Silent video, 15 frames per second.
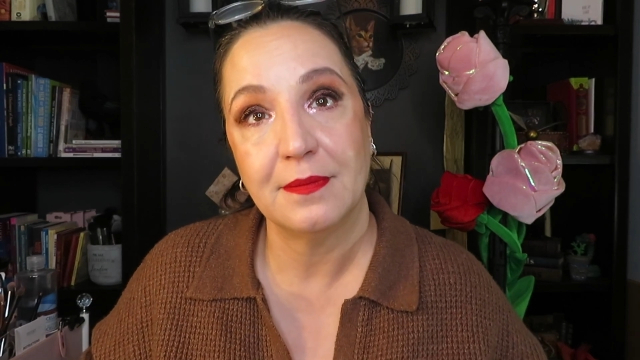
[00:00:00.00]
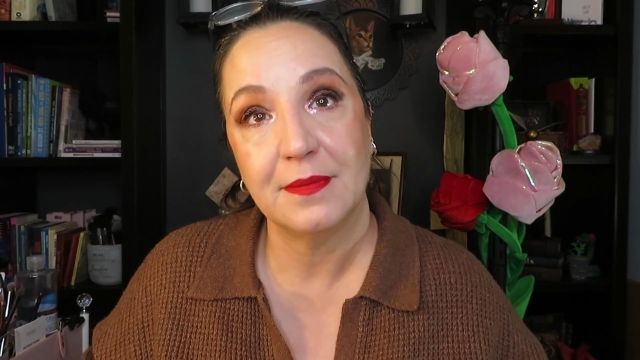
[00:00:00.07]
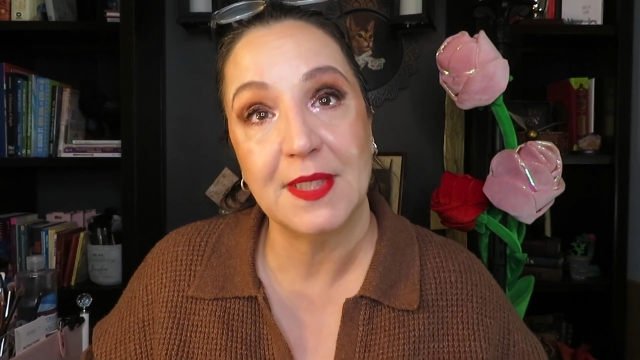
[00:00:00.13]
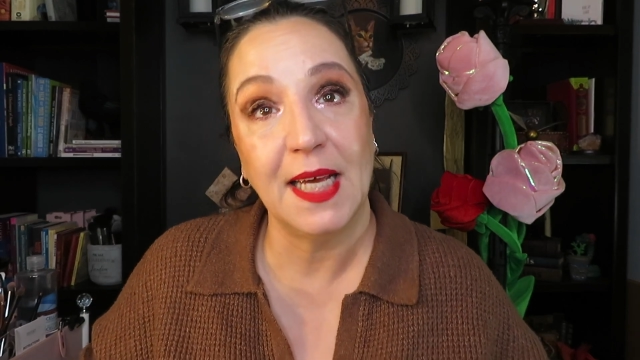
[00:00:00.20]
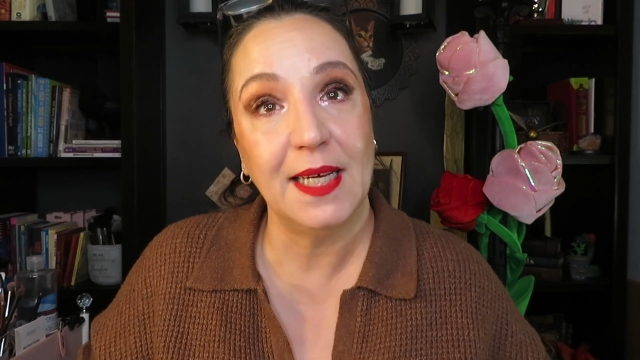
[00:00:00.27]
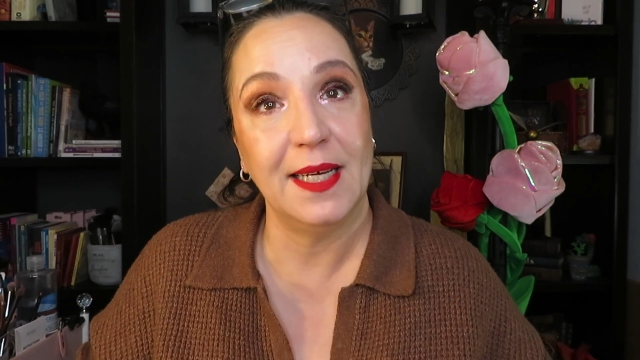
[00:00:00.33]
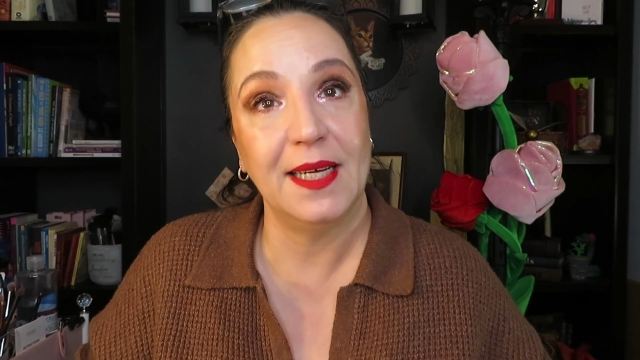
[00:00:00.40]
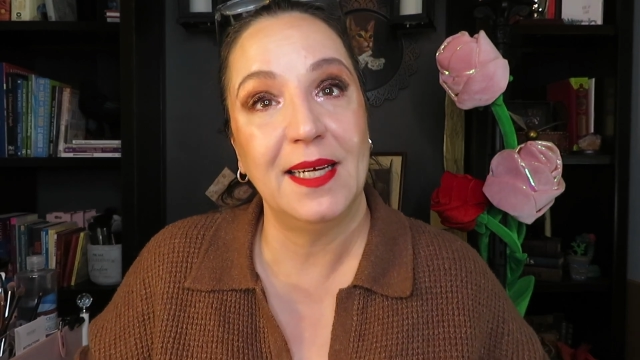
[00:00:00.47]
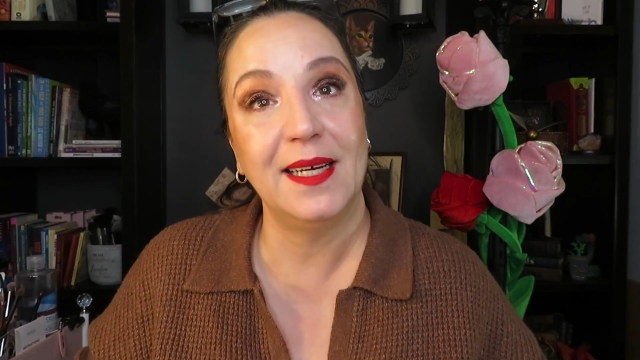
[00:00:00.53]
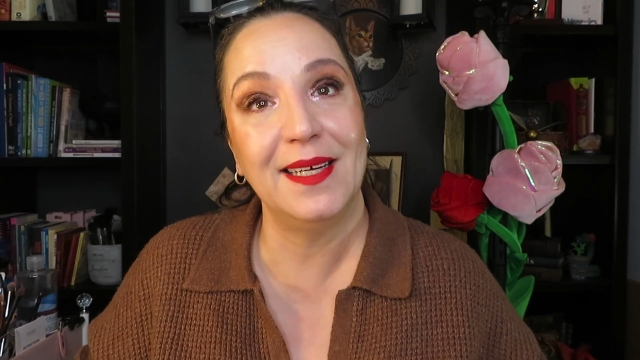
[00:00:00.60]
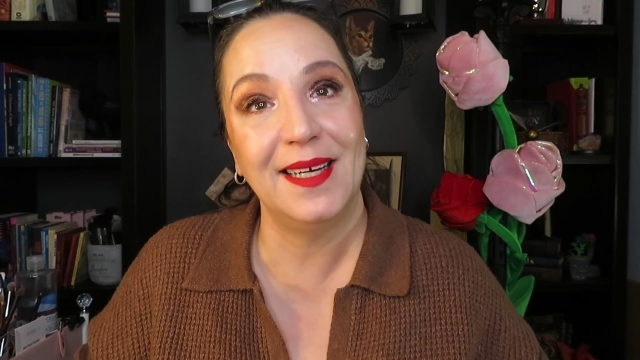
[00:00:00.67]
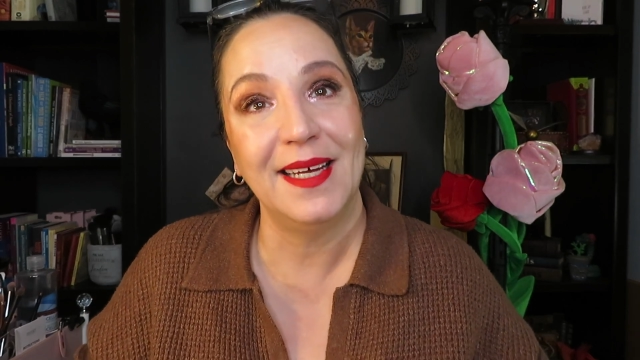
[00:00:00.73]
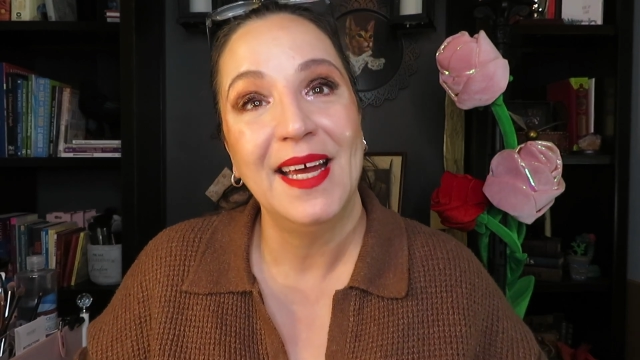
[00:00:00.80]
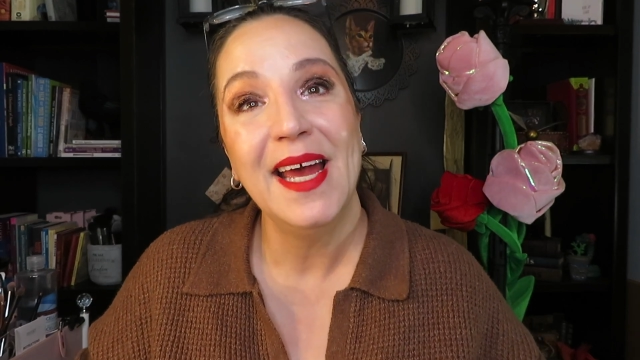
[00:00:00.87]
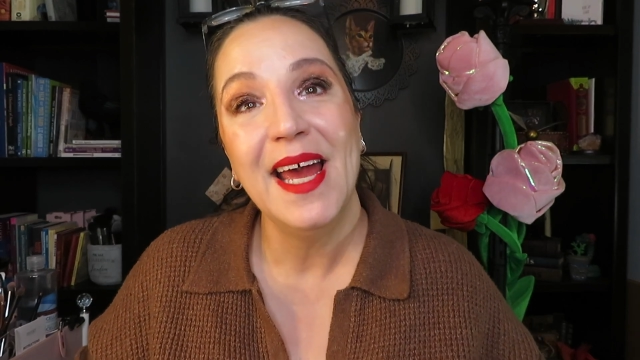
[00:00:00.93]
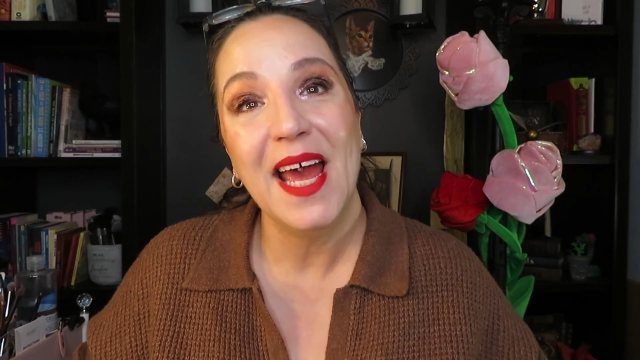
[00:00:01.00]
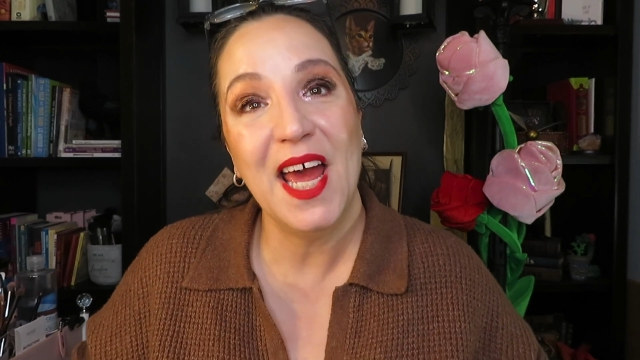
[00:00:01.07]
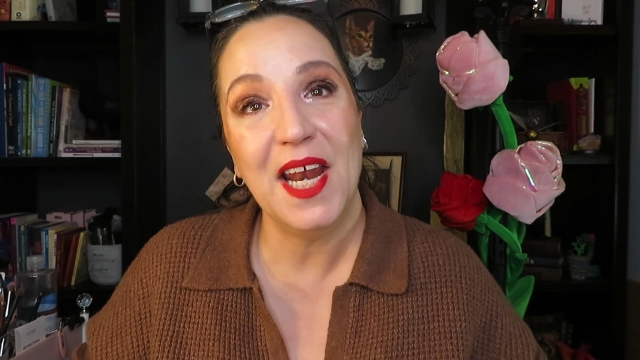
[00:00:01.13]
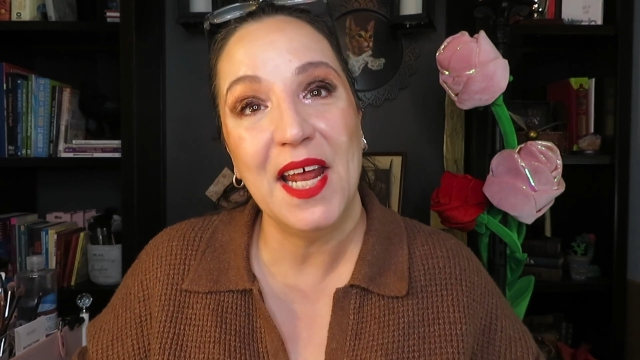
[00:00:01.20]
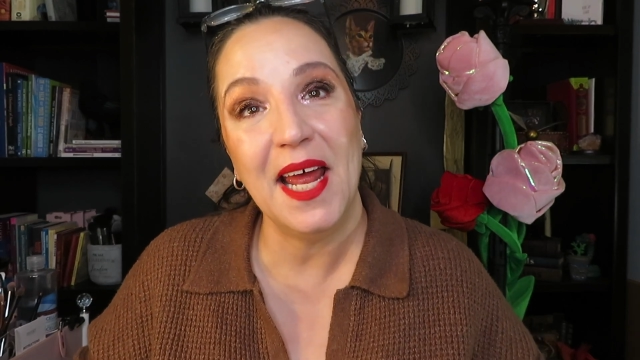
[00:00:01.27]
And